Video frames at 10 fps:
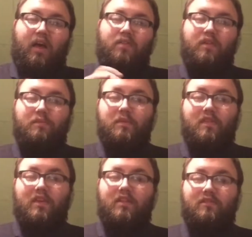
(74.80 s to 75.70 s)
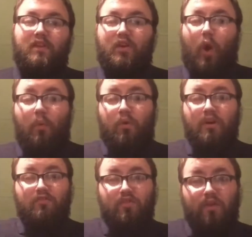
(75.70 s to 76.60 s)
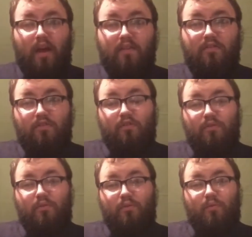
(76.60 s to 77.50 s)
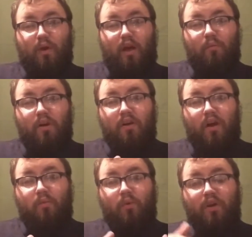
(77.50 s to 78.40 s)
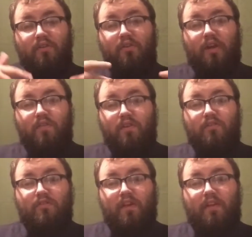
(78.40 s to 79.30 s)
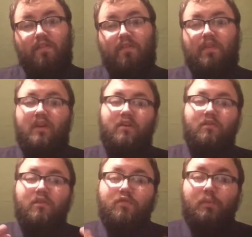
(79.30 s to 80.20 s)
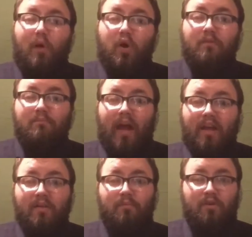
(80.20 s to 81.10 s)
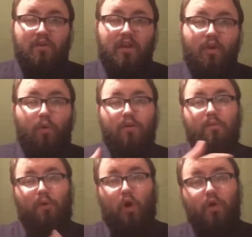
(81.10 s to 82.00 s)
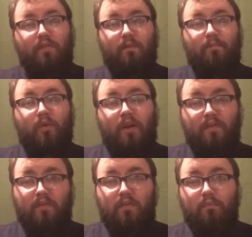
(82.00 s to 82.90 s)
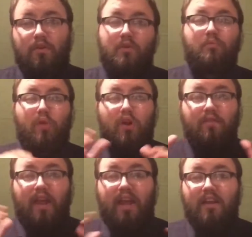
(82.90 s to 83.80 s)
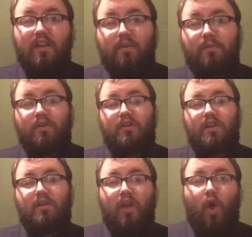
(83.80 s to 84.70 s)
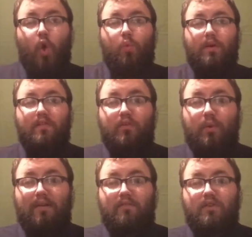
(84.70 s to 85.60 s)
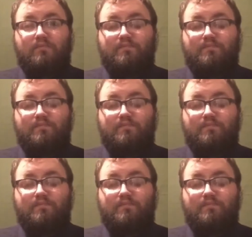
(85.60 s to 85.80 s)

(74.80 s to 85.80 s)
this particular video. I want you guys to understand something. If you're part of my community, or you're part of someone else's community, you're part of any community whatsoever,